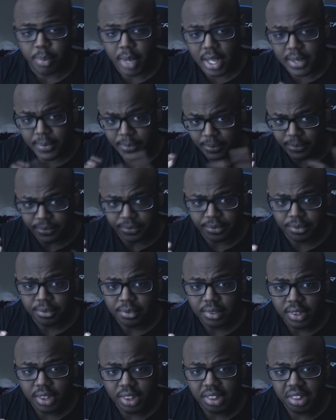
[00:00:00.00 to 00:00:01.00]
But
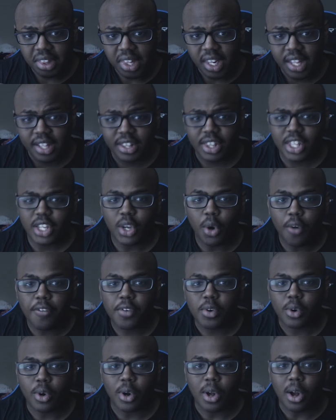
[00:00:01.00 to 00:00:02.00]
the
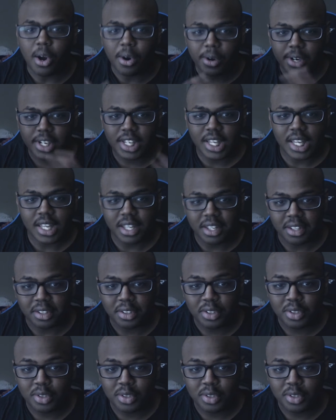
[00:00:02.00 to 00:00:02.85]
overarching